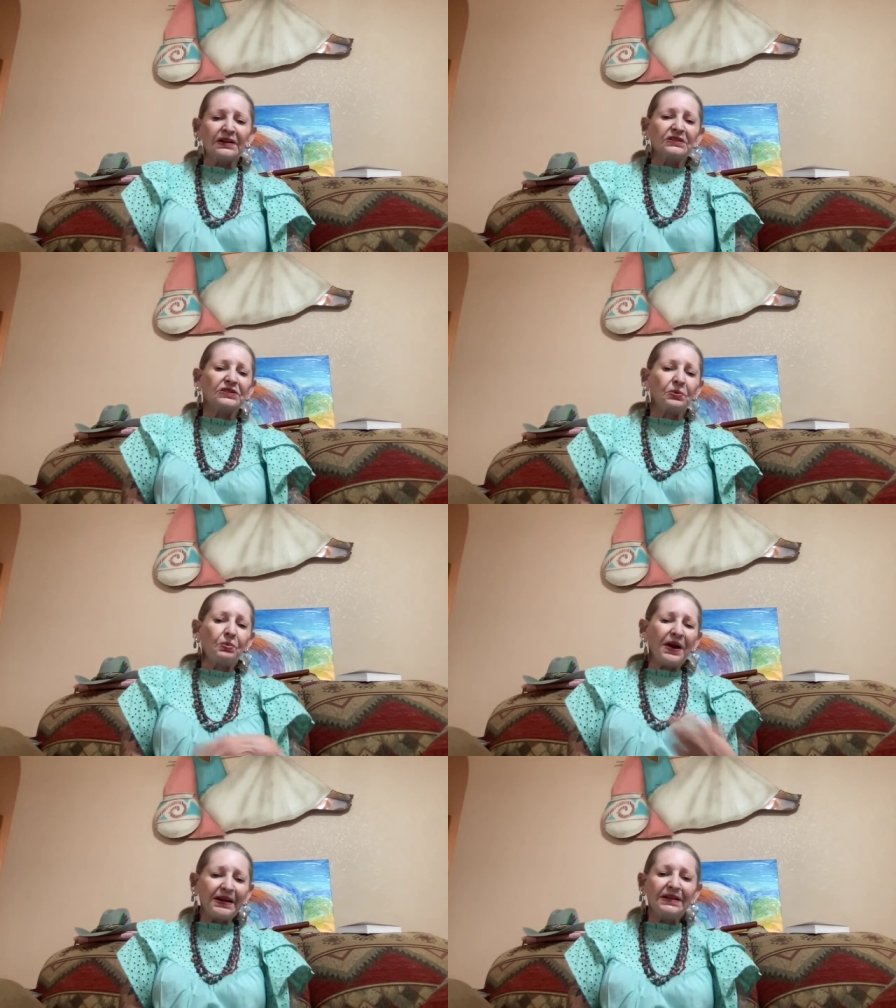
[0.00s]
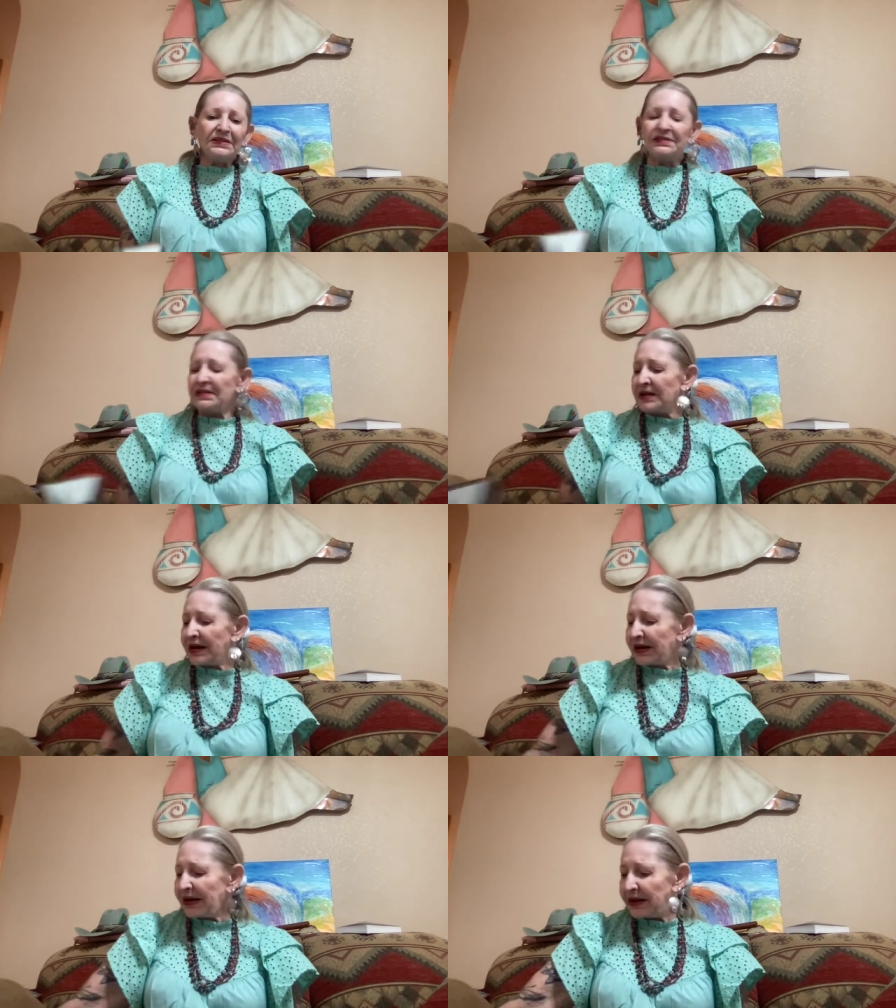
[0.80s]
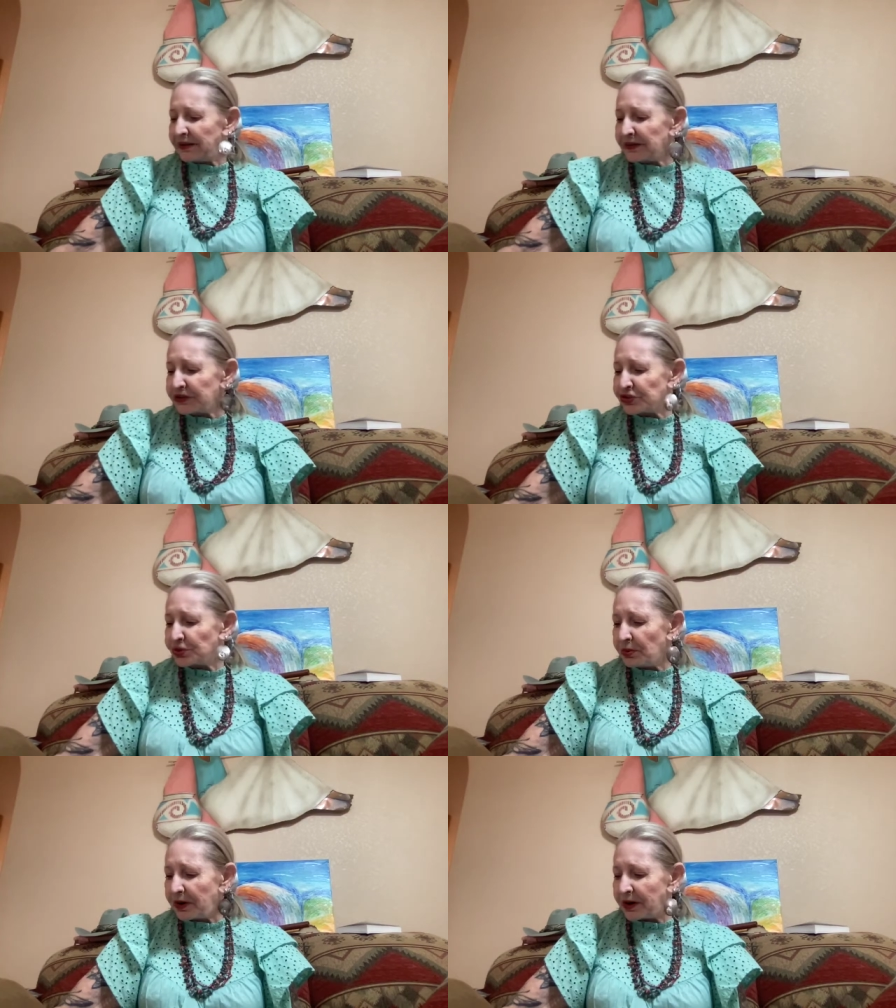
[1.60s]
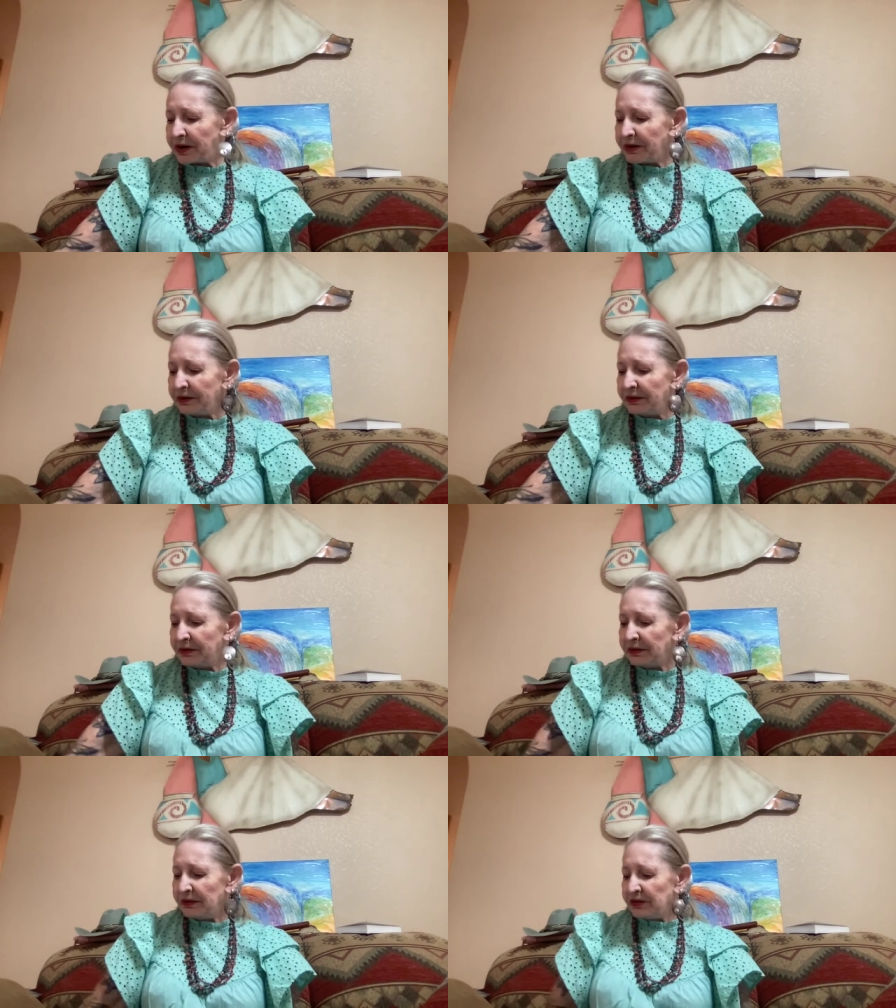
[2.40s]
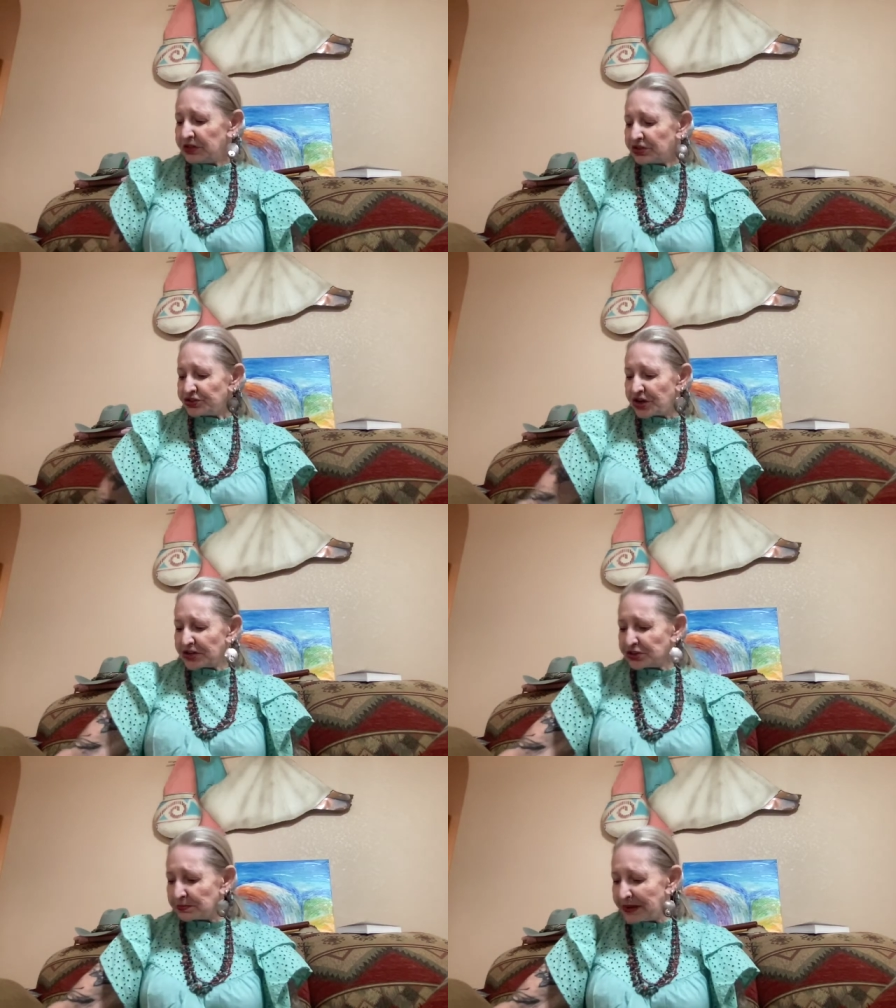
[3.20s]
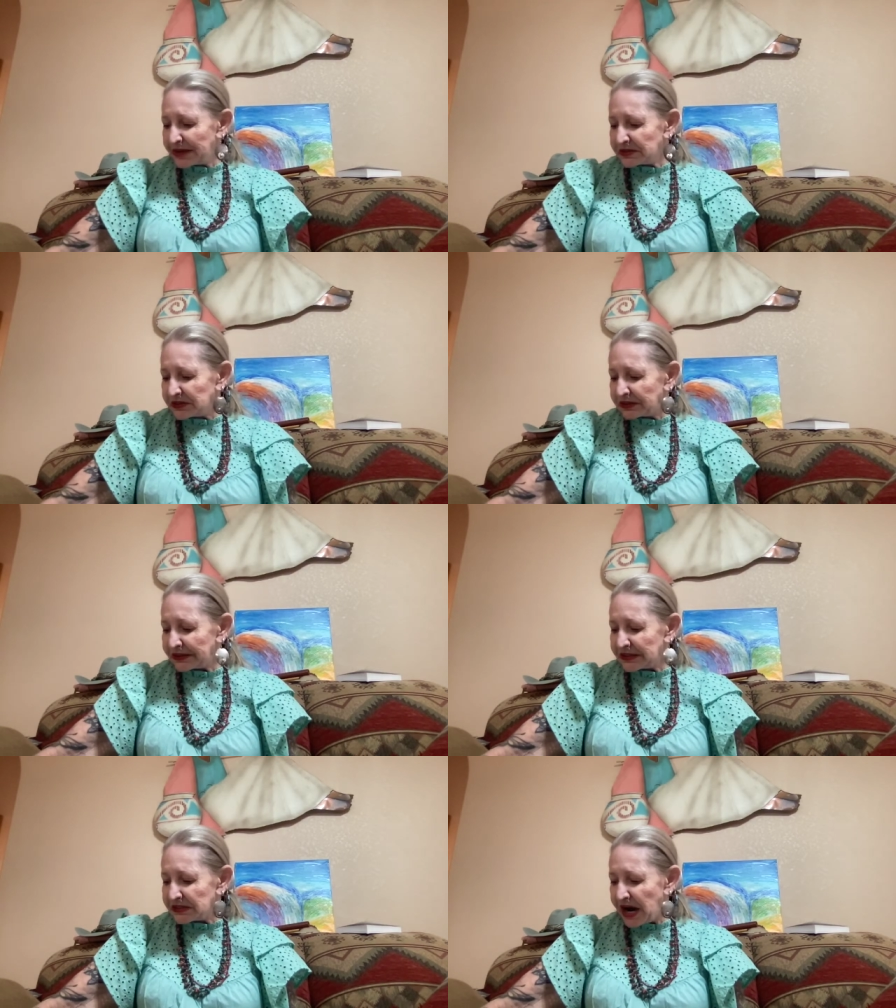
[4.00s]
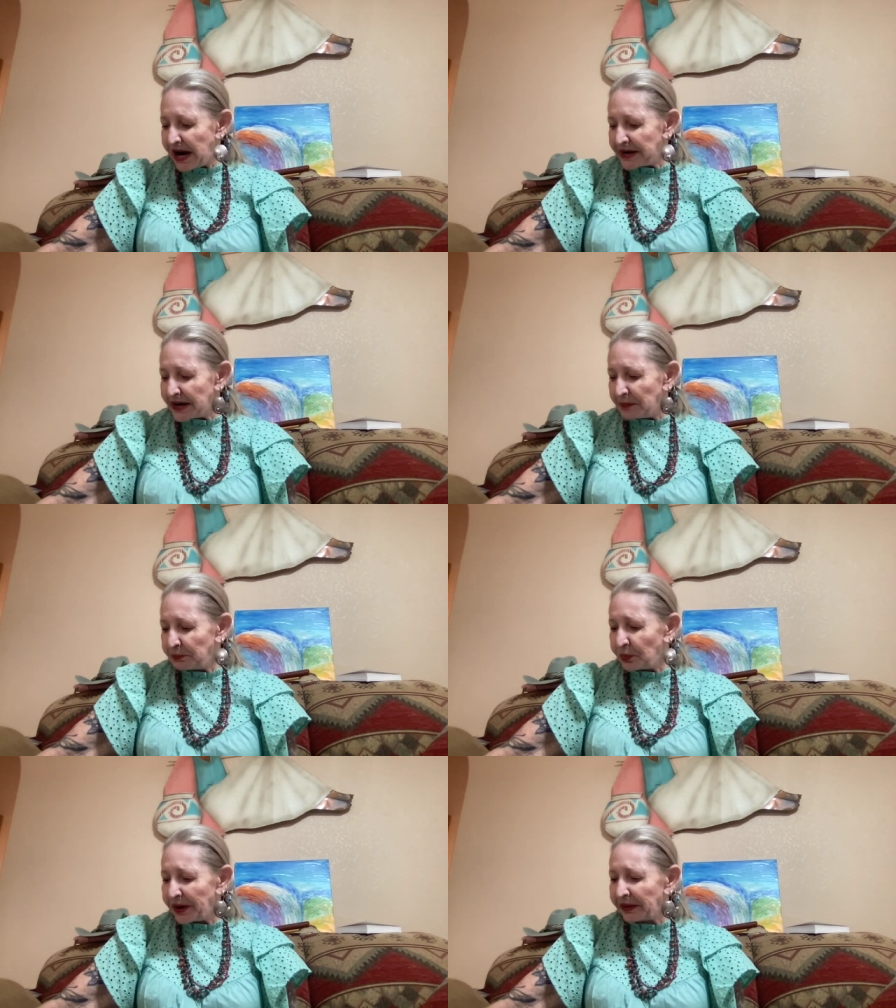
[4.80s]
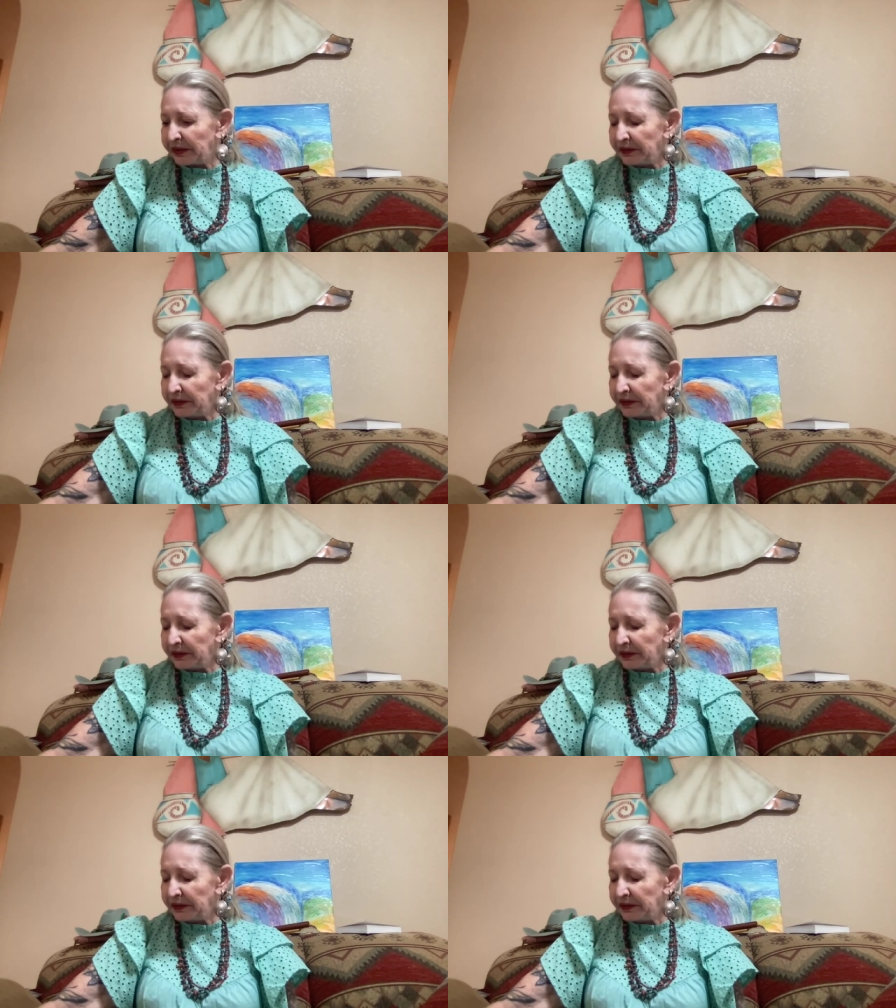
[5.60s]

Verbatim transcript: So what is it, again, that you are judgmentally tied up with,